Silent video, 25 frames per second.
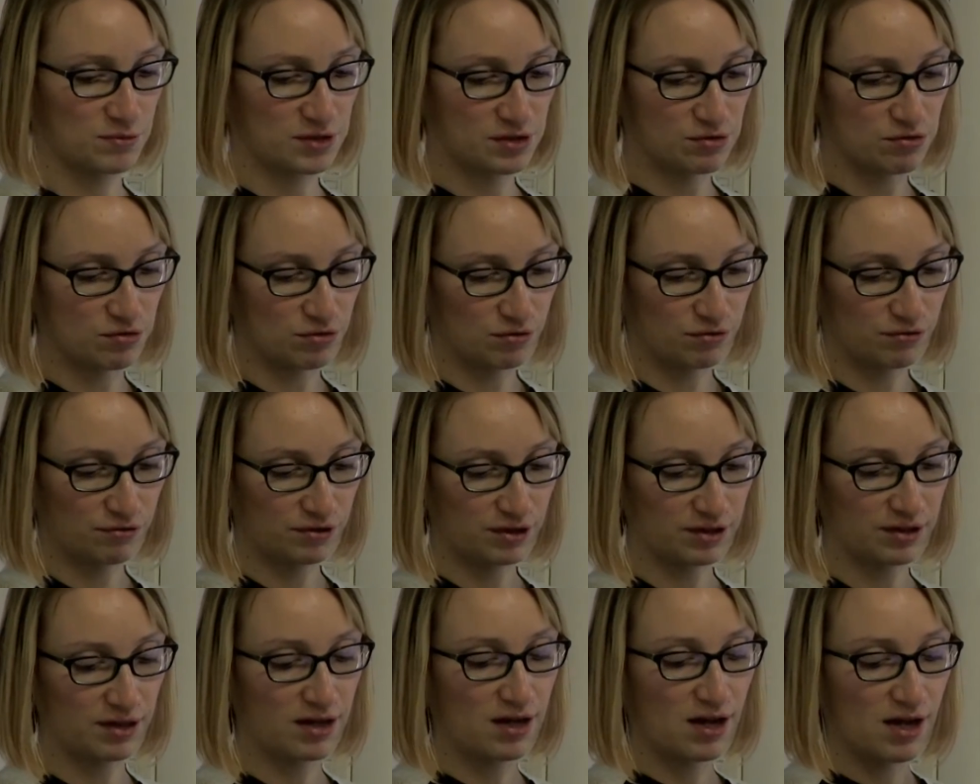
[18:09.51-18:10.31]

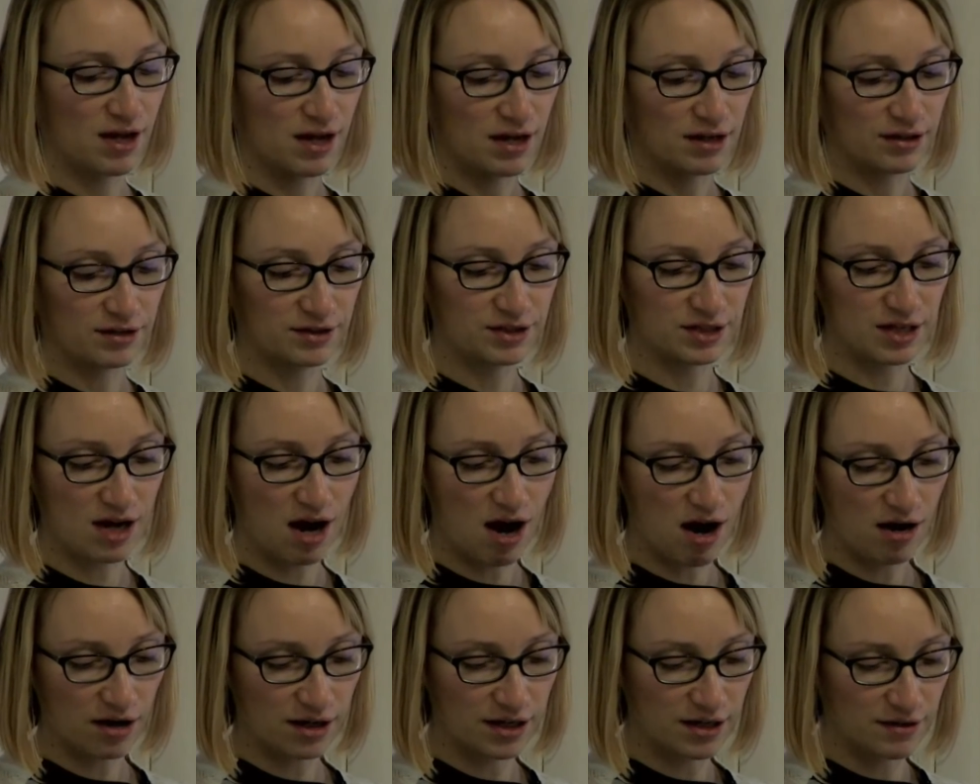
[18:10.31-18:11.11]
Schofield, the
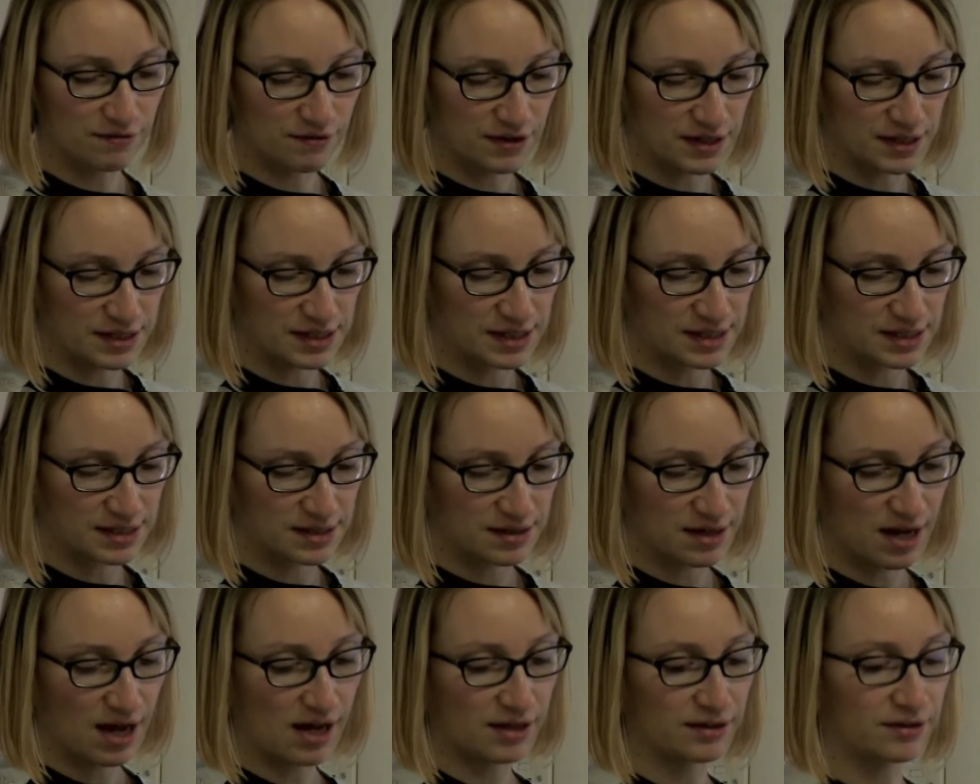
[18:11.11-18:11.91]
archivists,
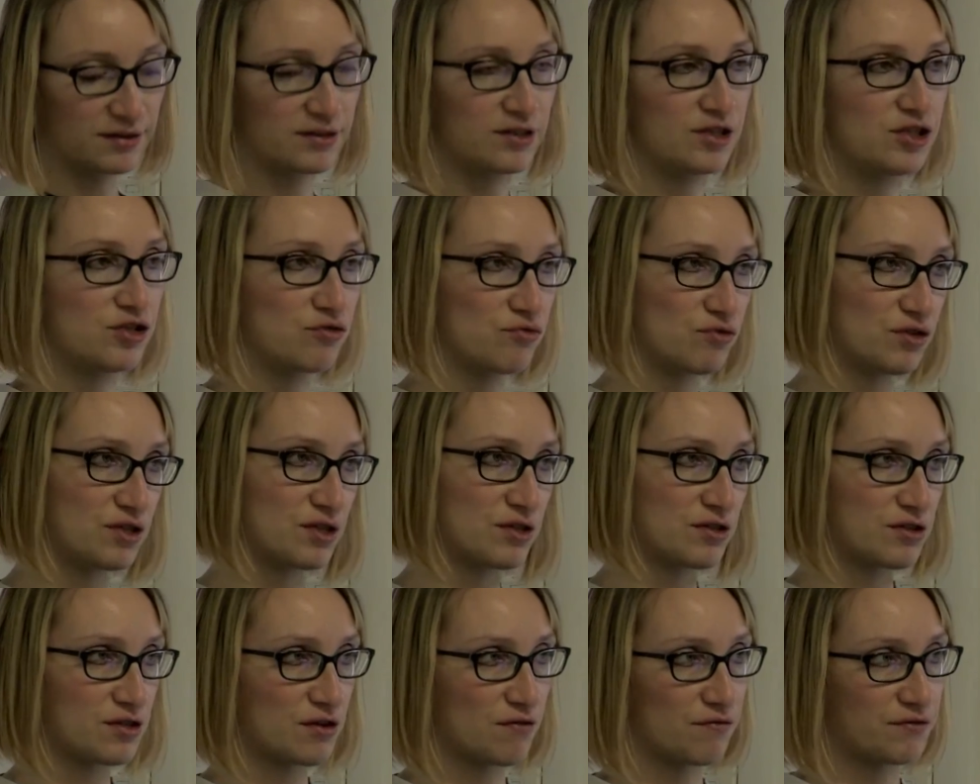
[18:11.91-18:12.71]
and the
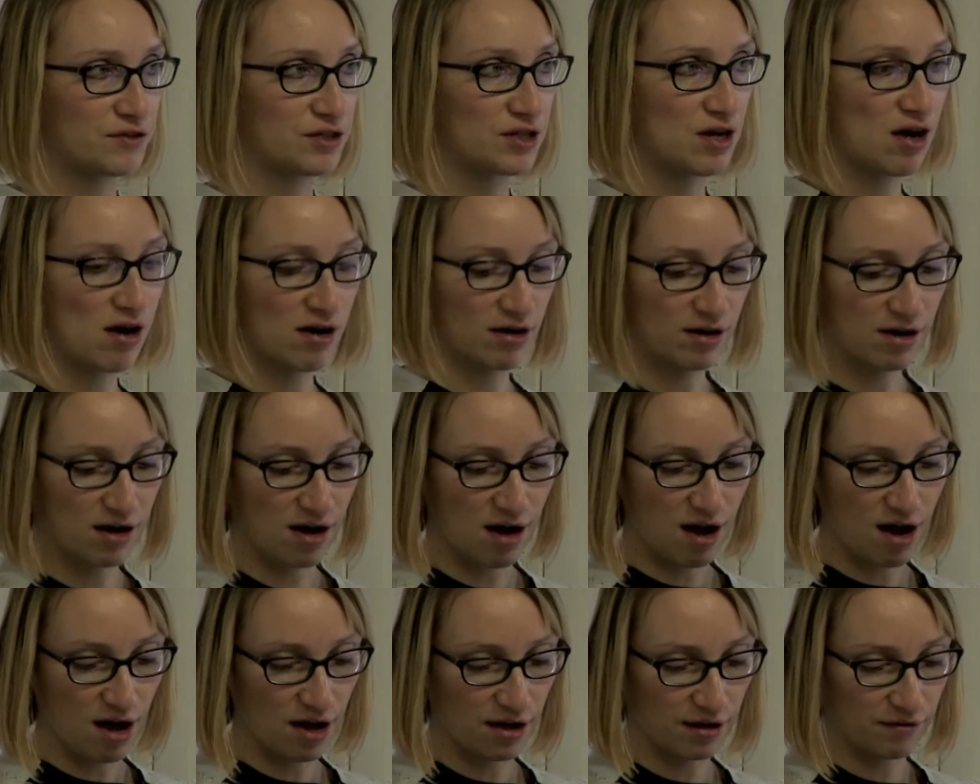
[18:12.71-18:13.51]
users of the
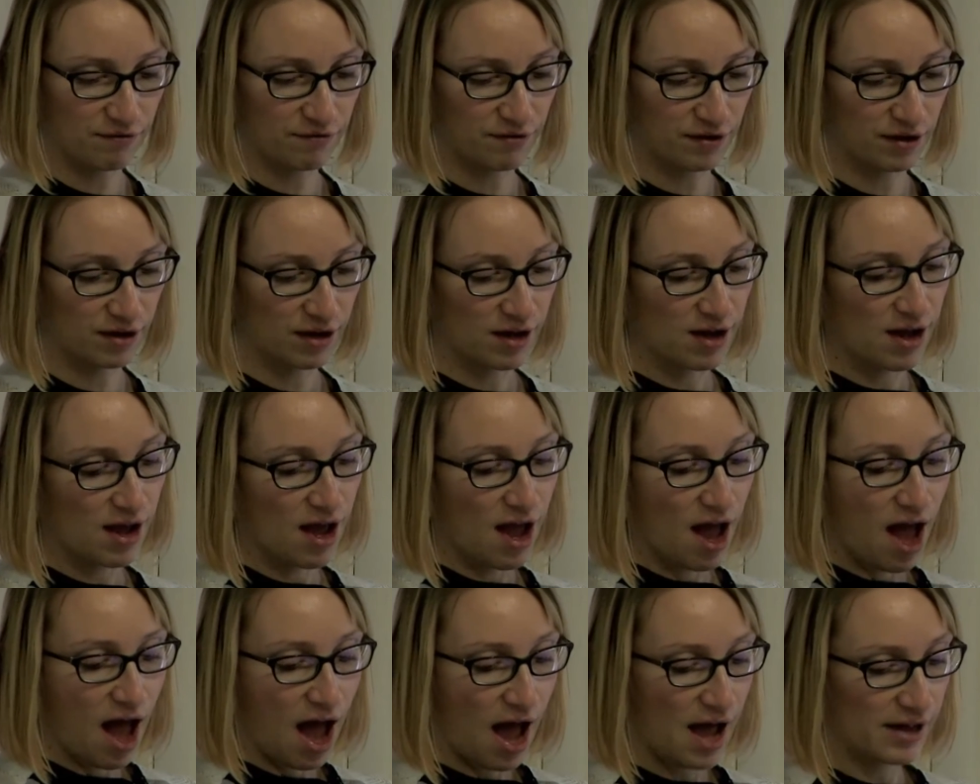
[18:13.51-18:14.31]
archive,
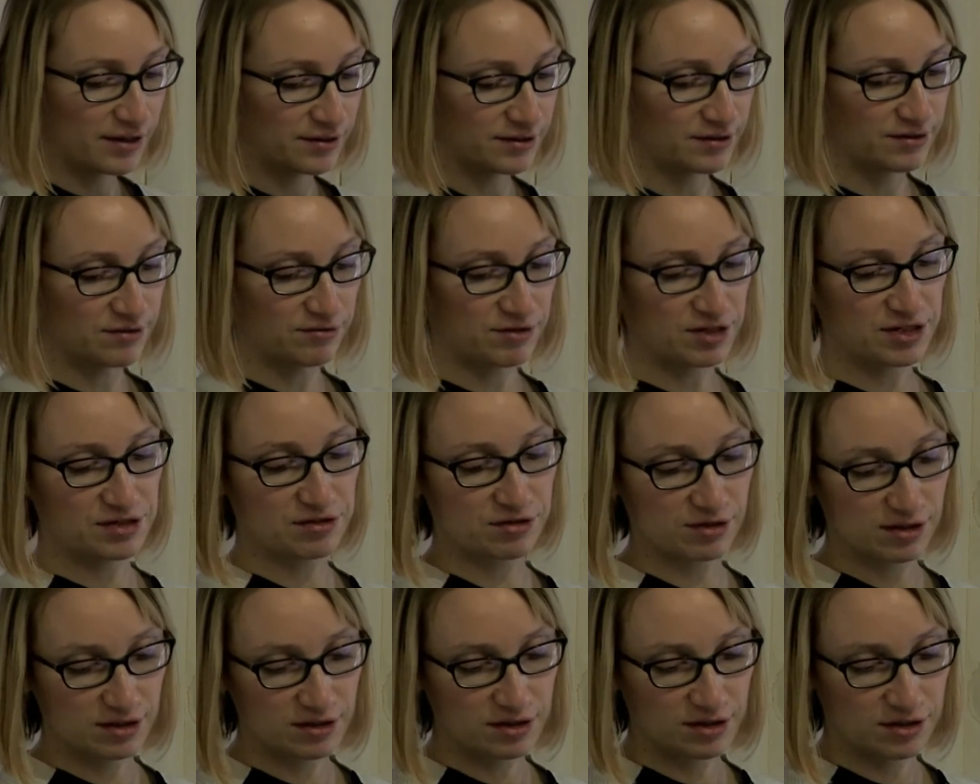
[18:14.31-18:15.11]
and
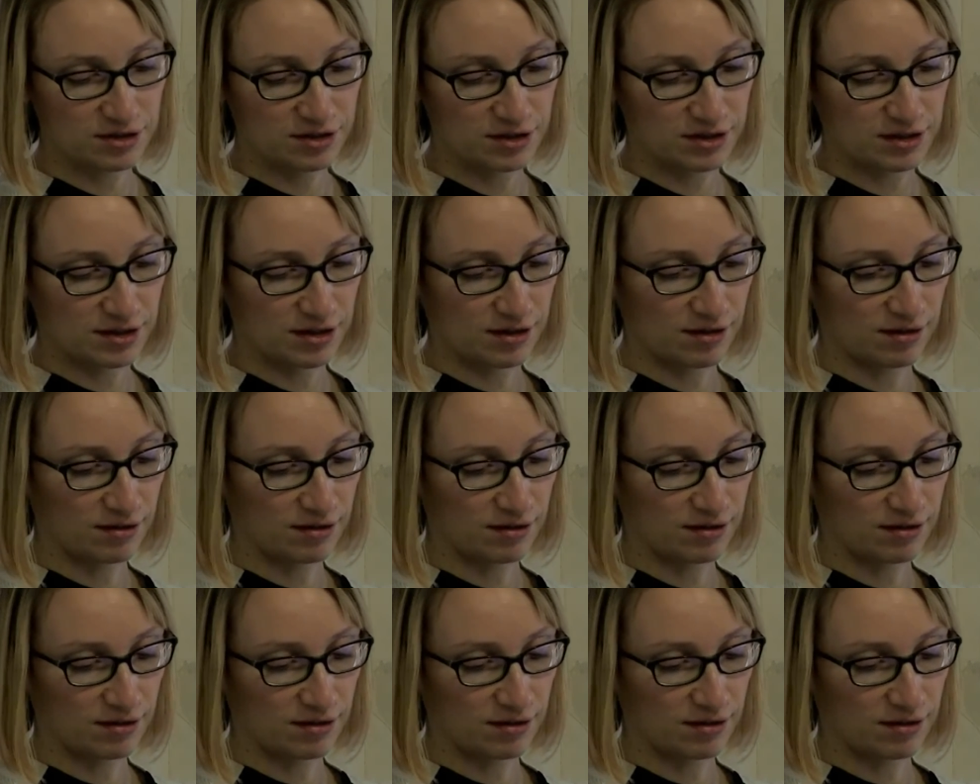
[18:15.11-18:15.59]
resulted in